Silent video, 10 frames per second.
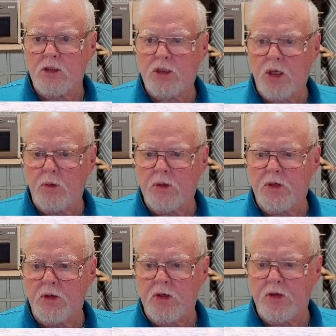show it
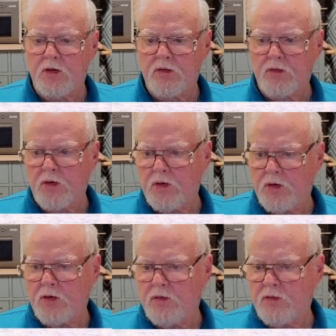to you just so you
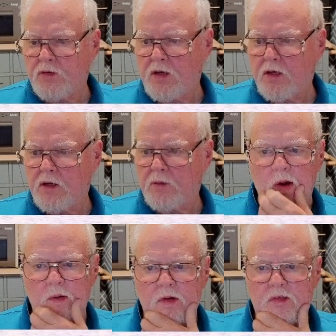can see it.
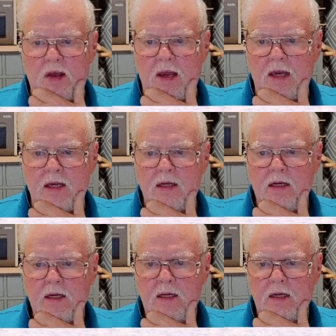There is a
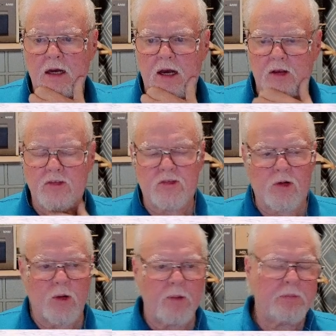
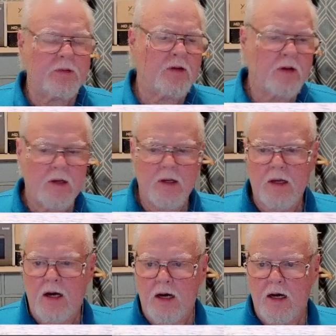script
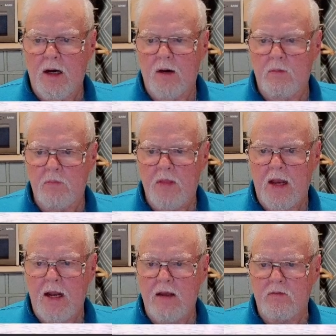
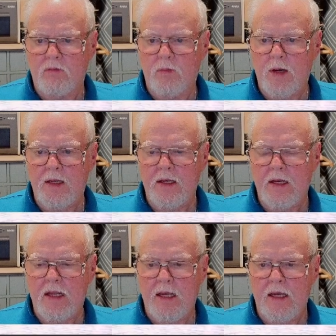that I have
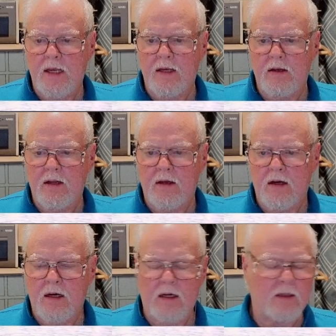written in
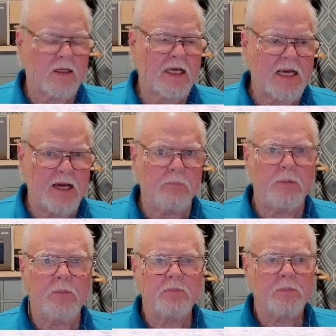GIMP
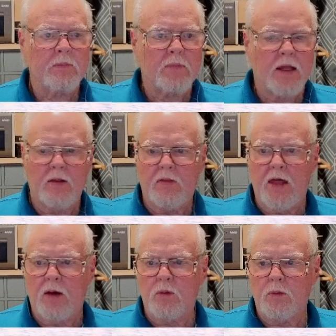
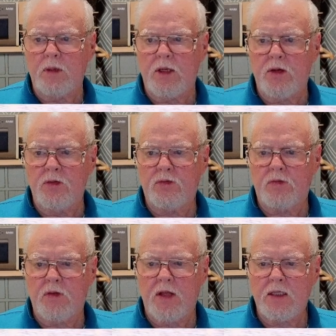that will be used
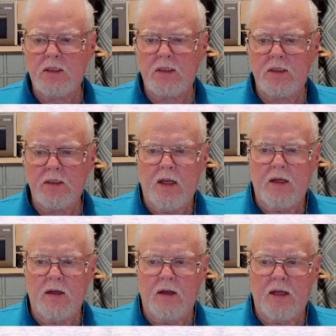for this.
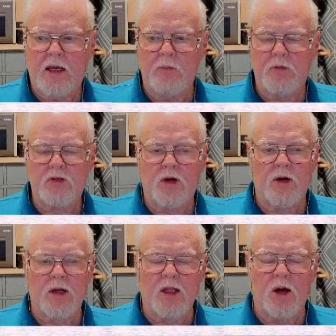And GIMP is
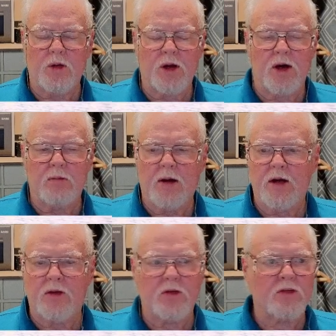currently loading on my
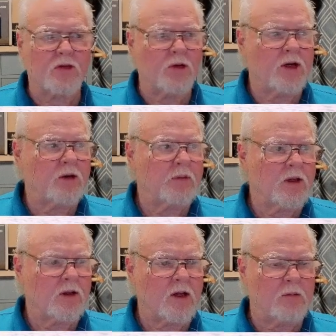other screen, but
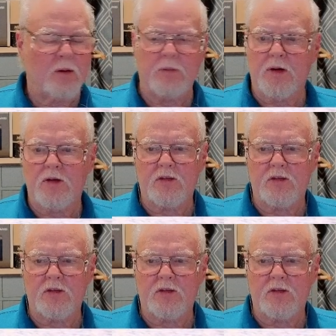it'll come up here in a